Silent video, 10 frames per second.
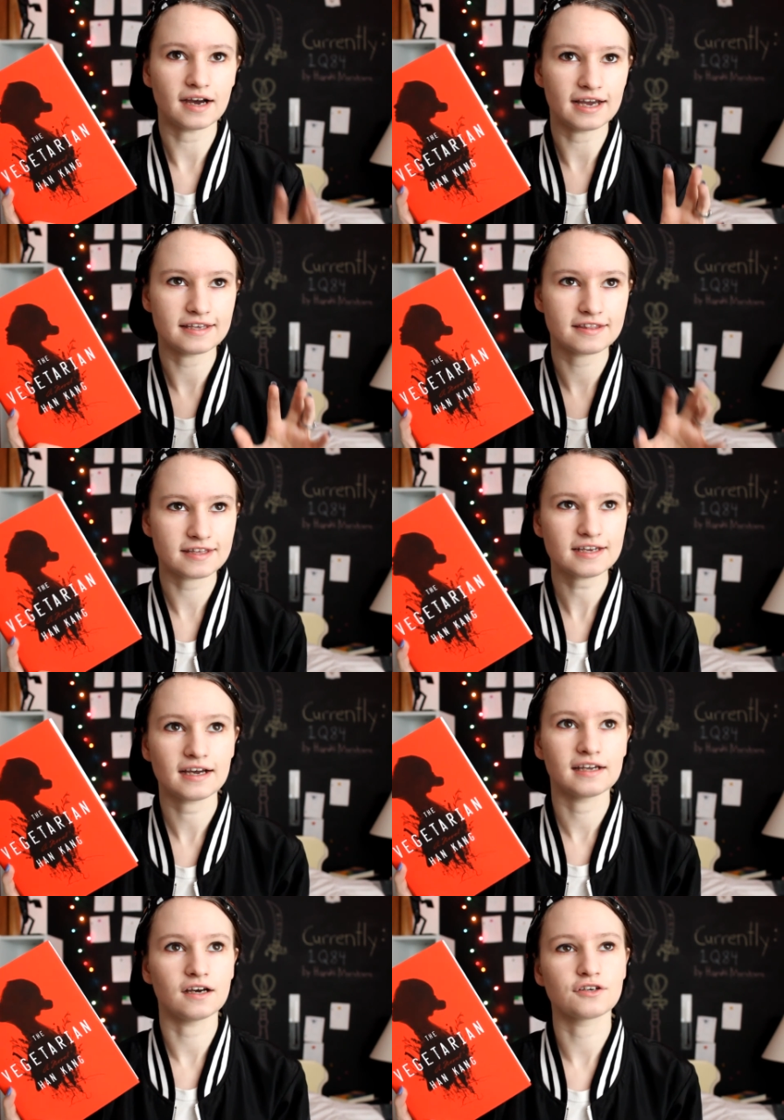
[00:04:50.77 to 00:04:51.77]
I think
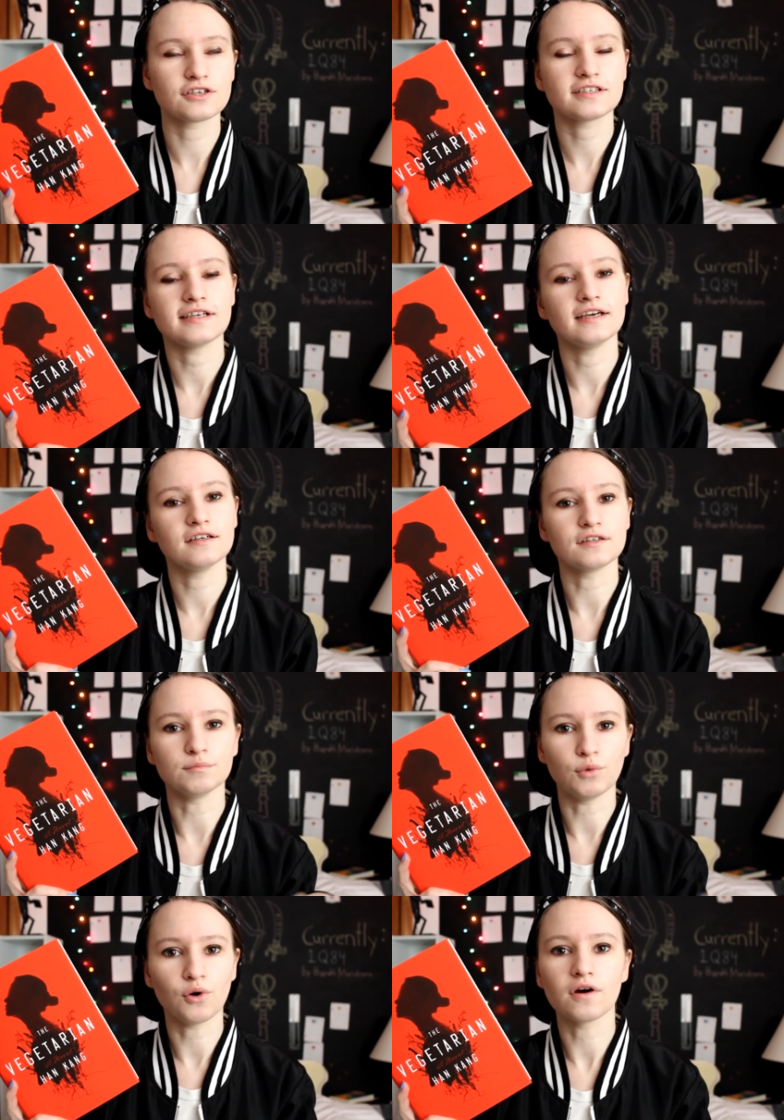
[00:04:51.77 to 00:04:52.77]
I understand
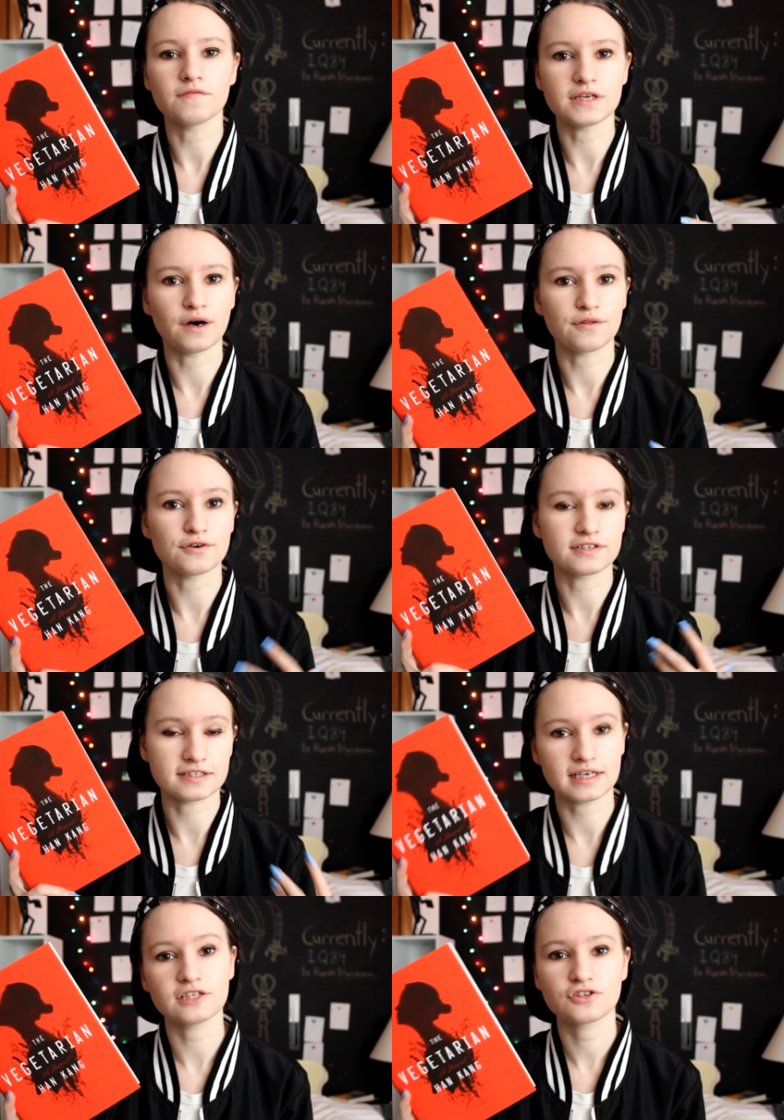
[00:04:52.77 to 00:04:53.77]
more of the author's
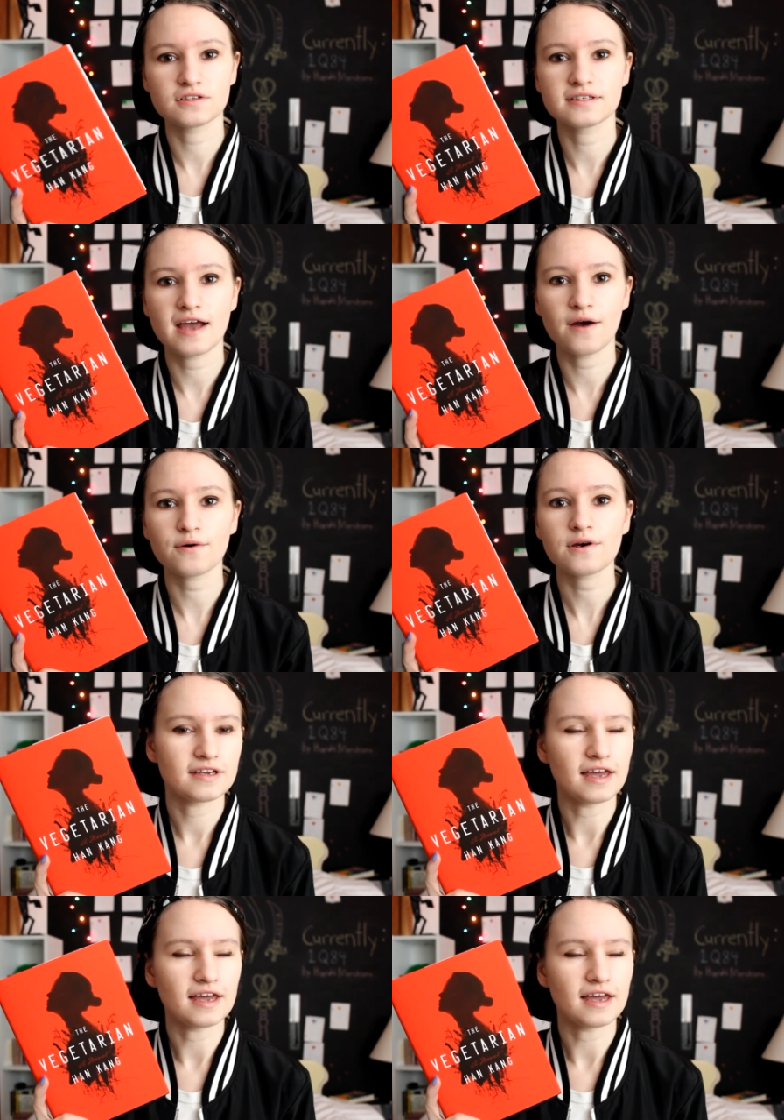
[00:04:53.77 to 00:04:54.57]
intentions now,